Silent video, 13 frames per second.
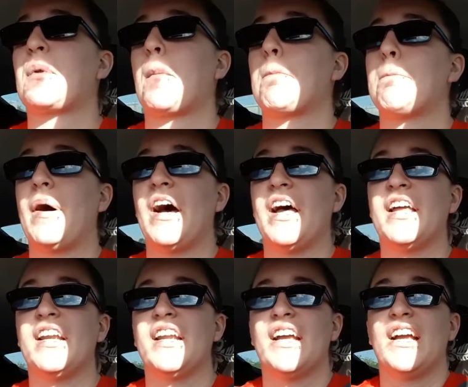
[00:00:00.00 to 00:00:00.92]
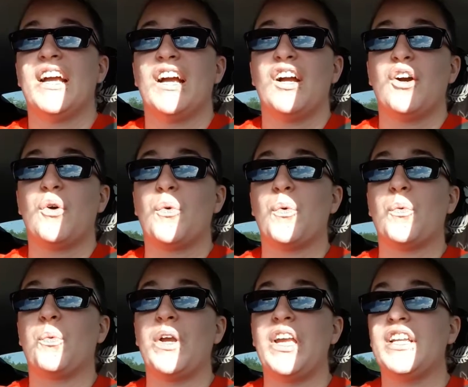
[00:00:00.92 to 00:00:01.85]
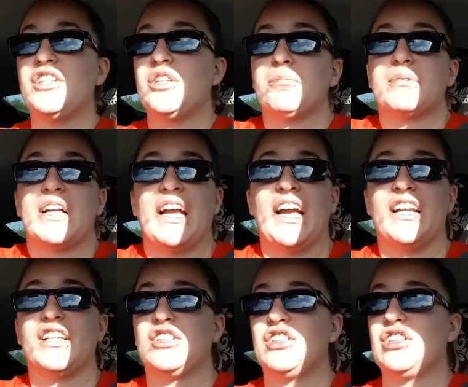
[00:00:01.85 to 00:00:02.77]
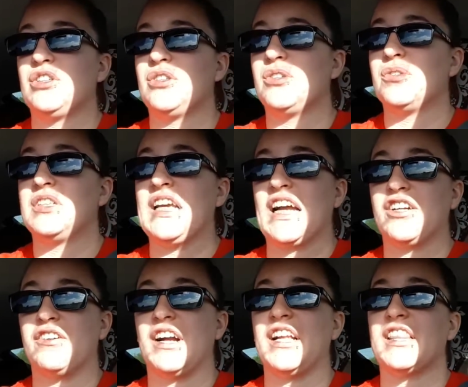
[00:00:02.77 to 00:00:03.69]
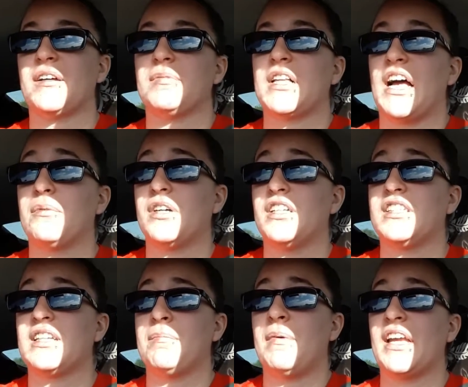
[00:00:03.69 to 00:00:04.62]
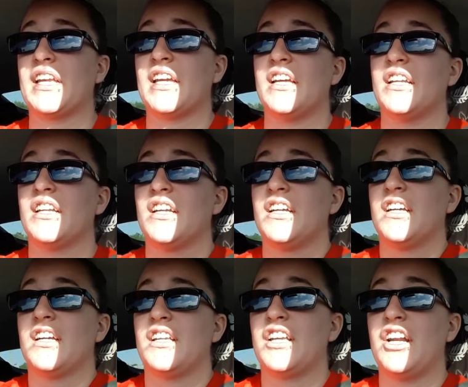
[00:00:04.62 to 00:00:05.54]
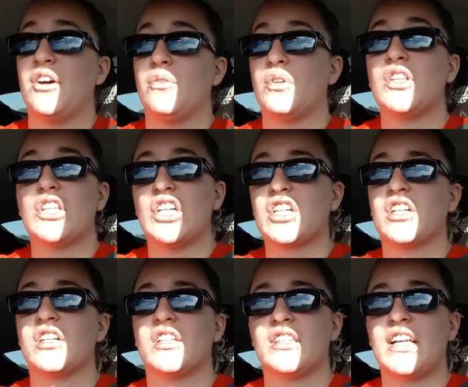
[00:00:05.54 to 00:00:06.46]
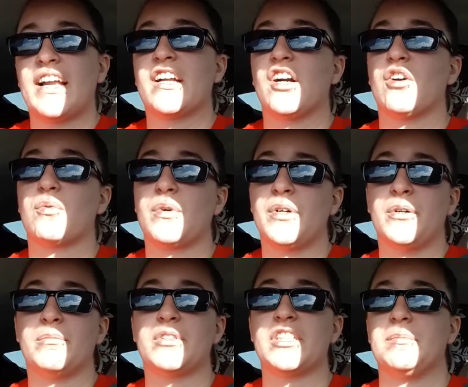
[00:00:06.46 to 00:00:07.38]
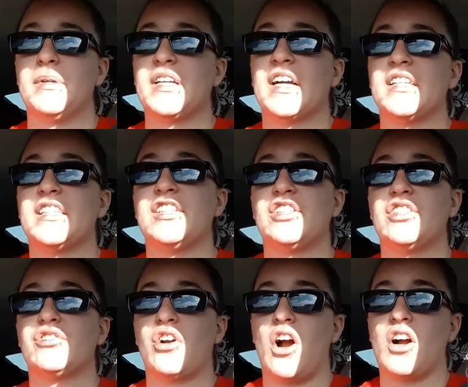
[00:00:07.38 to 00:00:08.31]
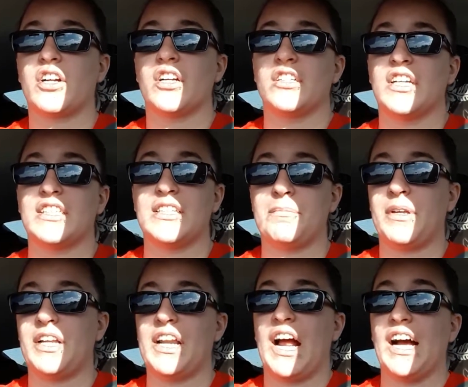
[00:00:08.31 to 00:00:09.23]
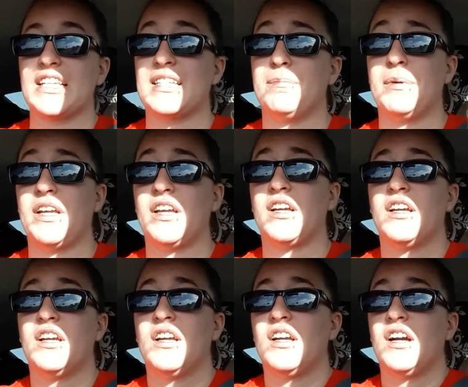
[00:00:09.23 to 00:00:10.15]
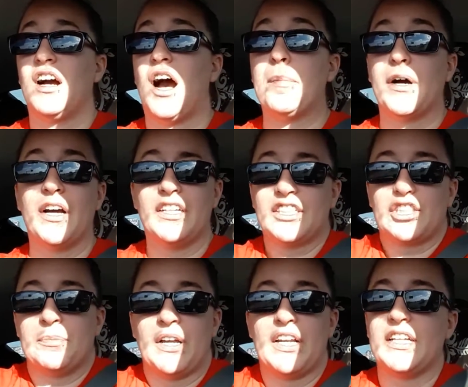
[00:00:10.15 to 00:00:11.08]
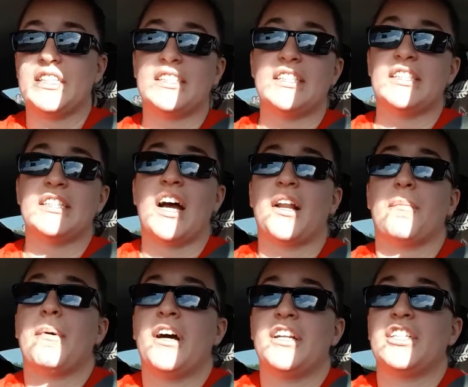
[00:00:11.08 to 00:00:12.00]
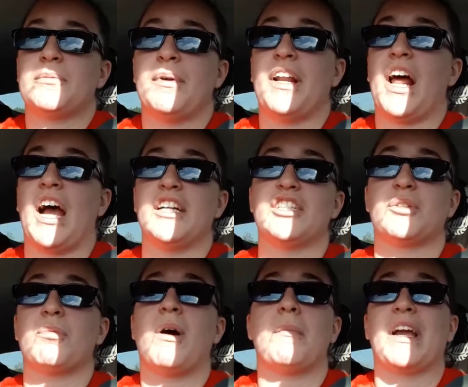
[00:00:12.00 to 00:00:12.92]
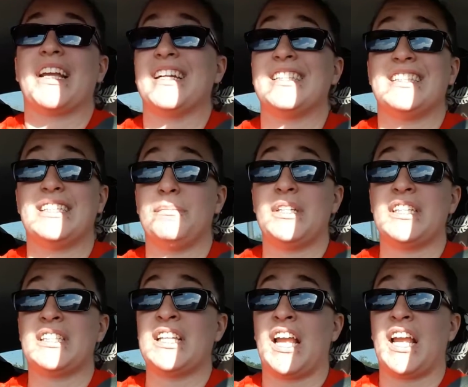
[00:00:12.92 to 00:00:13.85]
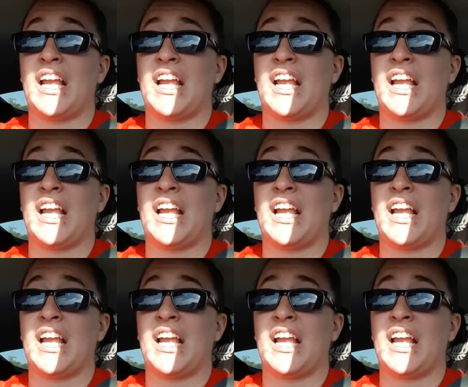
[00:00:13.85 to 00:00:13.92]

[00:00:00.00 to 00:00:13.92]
But we do plan to decorate the plywood to make it, you know, look like a room. Just because it's stronger doesn't mean it has to be a punishment. This is not a punishment. I just want my kids to be safe.